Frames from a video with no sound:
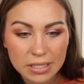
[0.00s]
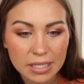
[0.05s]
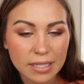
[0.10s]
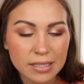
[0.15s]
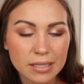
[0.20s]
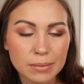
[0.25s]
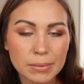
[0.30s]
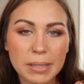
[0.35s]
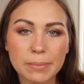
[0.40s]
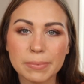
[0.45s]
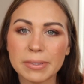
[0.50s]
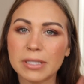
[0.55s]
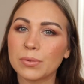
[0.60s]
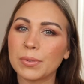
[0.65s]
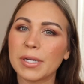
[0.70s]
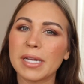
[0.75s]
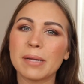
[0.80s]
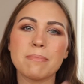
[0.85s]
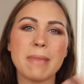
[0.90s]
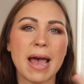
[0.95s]
It's
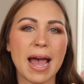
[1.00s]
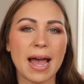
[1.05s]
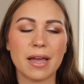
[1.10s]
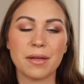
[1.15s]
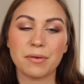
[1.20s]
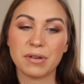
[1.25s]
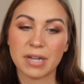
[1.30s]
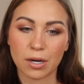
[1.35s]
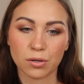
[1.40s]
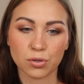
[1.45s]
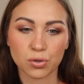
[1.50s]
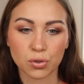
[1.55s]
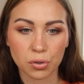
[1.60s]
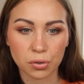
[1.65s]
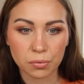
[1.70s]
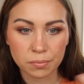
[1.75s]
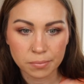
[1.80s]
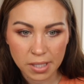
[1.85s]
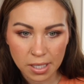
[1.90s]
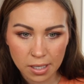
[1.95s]
between matte and
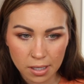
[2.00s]
natural.